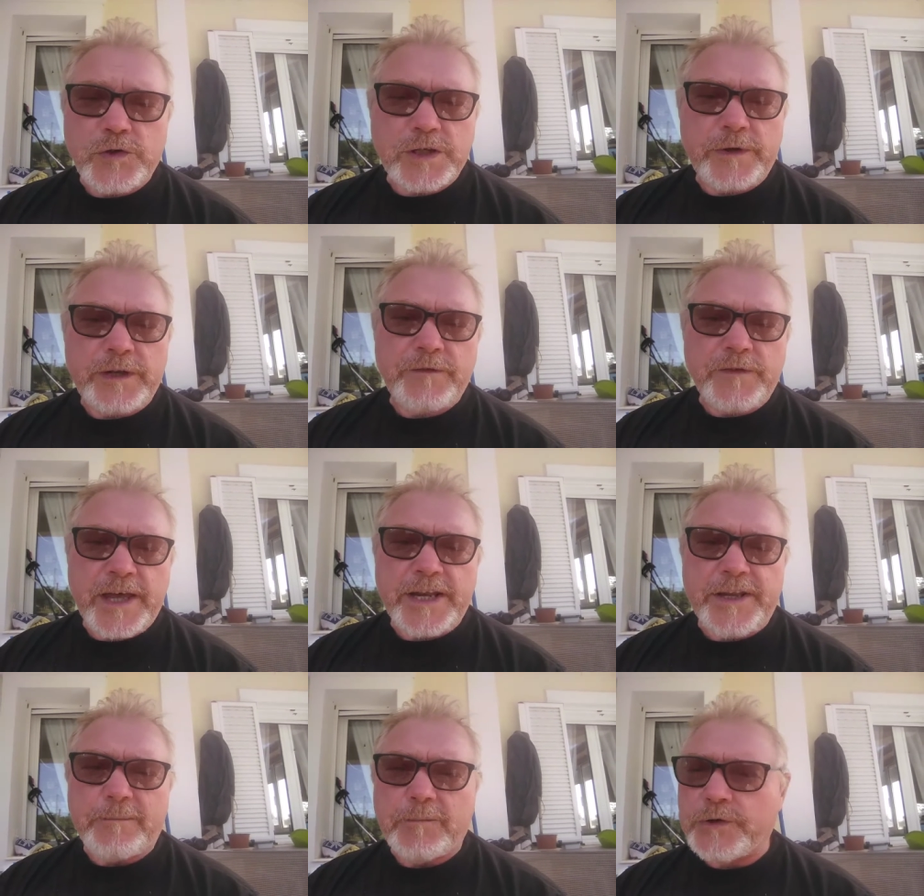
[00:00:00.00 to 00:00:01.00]
so even their
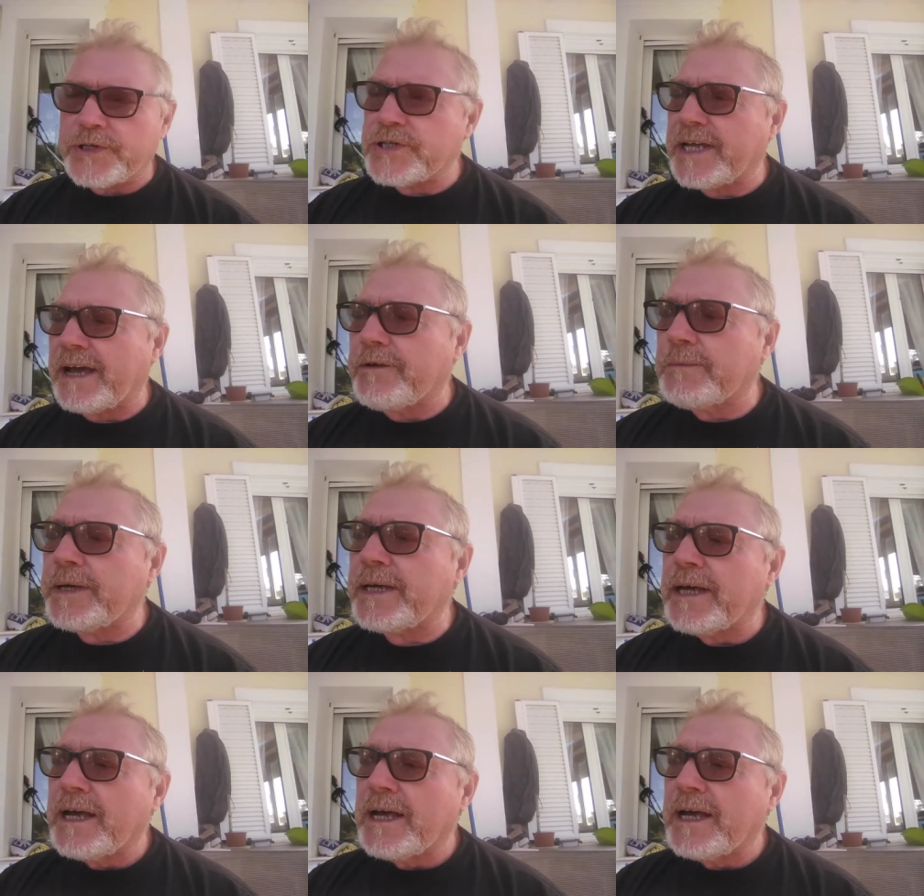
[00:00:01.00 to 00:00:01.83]
number is down a bit.